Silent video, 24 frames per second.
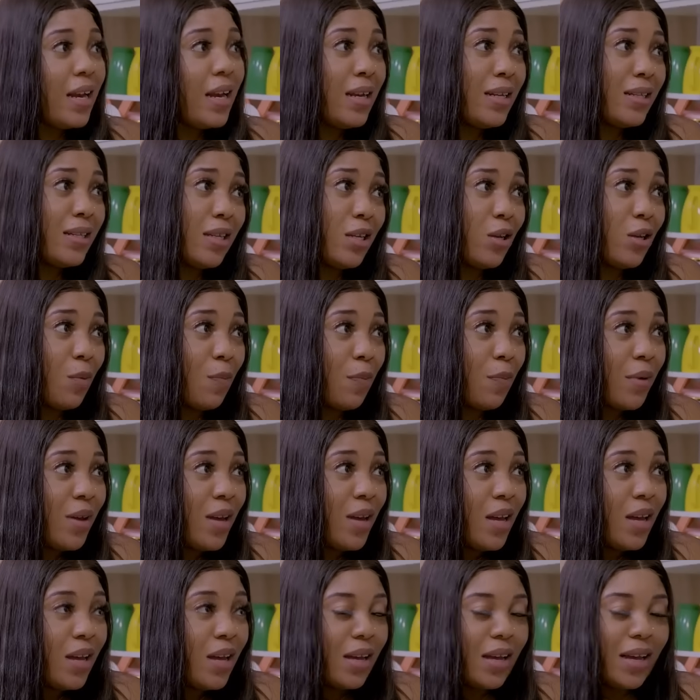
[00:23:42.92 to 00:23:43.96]
listen up.
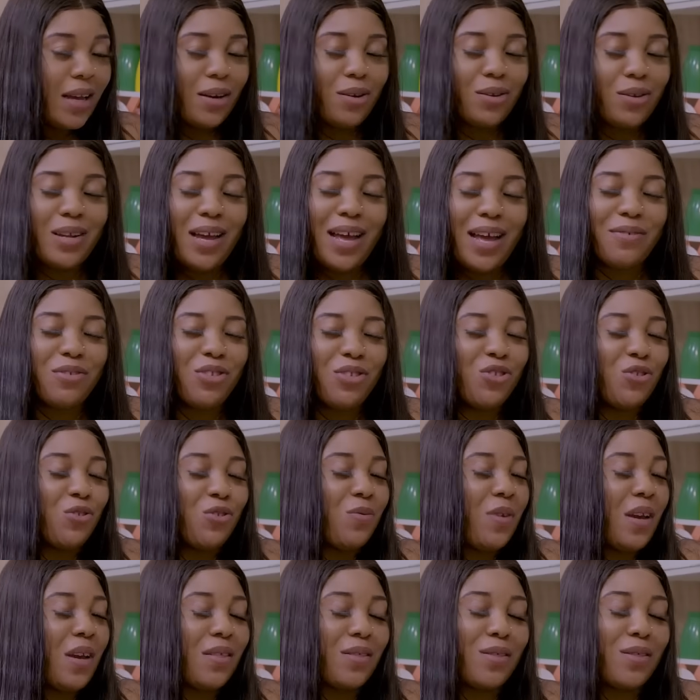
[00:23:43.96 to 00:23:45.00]
I don't have
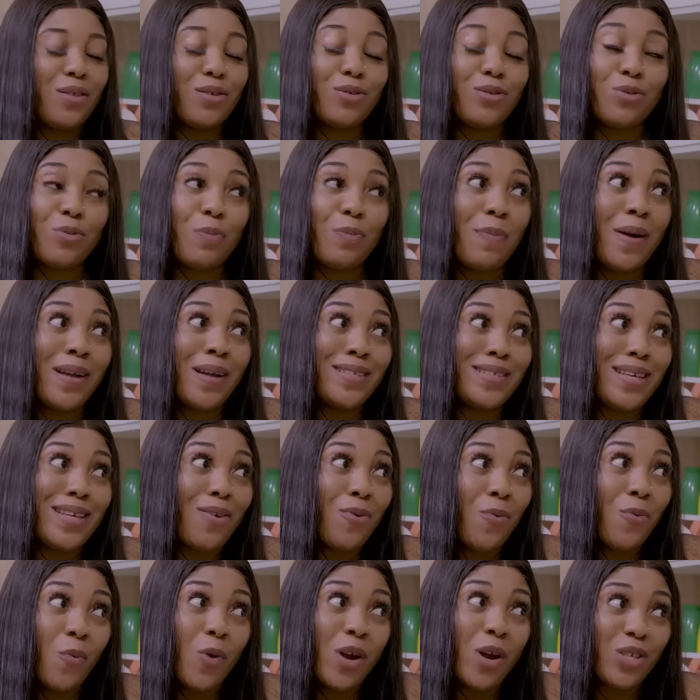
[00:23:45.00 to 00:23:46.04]
strength to battle
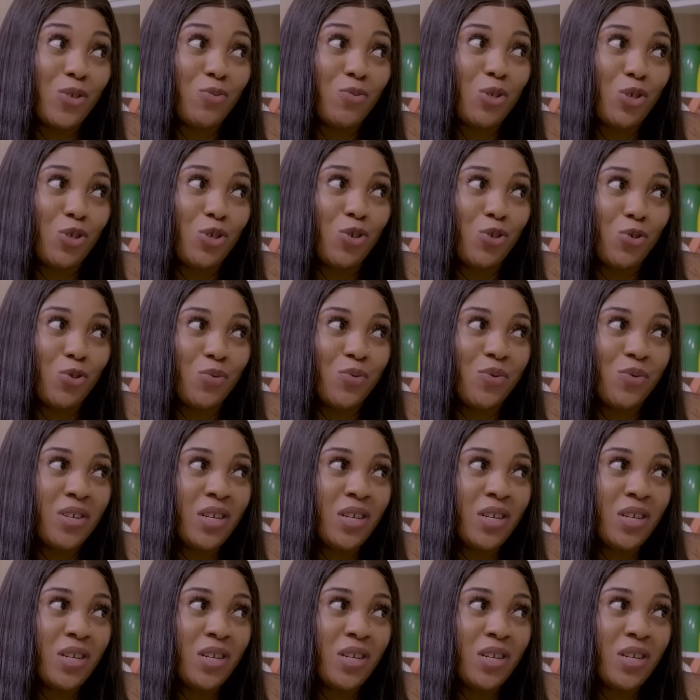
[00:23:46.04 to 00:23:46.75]
words with you.